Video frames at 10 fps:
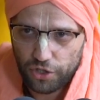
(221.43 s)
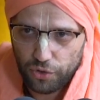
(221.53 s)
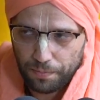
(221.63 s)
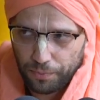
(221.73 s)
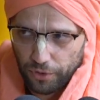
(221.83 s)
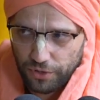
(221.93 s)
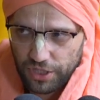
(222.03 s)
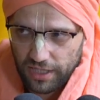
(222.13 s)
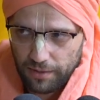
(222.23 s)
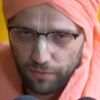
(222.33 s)
you
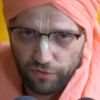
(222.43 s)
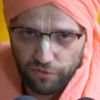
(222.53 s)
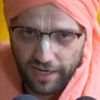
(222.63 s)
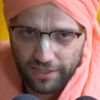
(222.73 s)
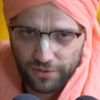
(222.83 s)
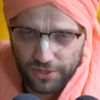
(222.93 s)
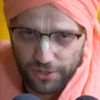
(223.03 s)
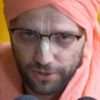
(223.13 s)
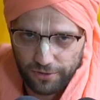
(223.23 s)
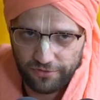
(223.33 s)
approach them ready to
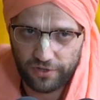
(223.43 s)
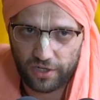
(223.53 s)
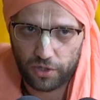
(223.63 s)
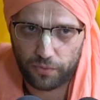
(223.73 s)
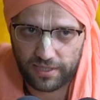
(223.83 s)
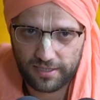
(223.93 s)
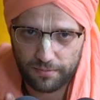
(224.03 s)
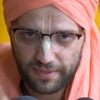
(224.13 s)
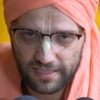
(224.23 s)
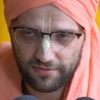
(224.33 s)
serve with
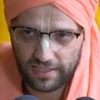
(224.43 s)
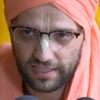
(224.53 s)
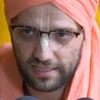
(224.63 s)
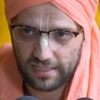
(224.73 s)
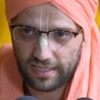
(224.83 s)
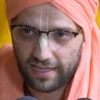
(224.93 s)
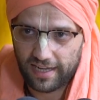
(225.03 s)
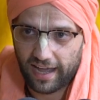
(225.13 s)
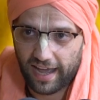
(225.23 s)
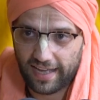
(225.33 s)
submissiveness
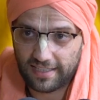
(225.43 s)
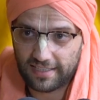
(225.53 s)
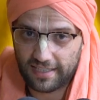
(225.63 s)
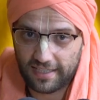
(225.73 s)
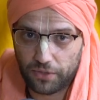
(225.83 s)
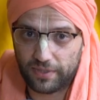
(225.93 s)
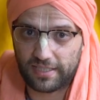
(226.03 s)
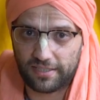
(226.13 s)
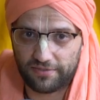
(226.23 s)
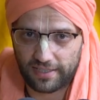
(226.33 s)
and
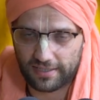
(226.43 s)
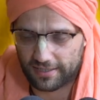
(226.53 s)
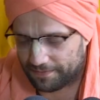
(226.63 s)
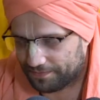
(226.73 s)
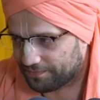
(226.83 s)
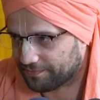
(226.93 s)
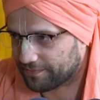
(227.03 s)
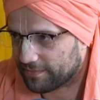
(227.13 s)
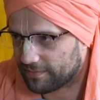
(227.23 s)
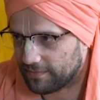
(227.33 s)
inquisitiveness.
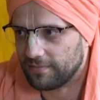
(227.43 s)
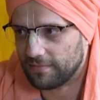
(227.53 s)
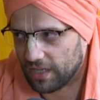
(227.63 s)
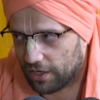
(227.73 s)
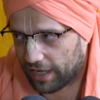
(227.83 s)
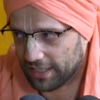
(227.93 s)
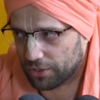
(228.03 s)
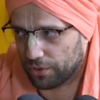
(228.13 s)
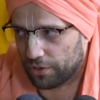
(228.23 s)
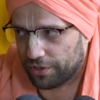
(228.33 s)
Okay,
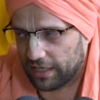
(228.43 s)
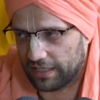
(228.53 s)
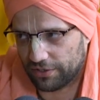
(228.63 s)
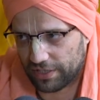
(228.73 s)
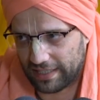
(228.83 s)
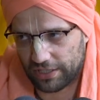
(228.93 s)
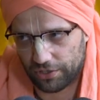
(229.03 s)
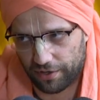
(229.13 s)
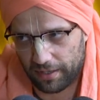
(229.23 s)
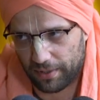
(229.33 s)
so we'll learn an interesting
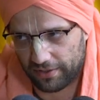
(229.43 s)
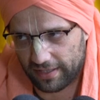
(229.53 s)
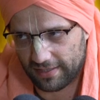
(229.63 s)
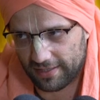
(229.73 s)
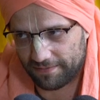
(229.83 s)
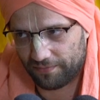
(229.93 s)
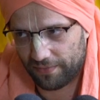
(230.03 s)
story about this.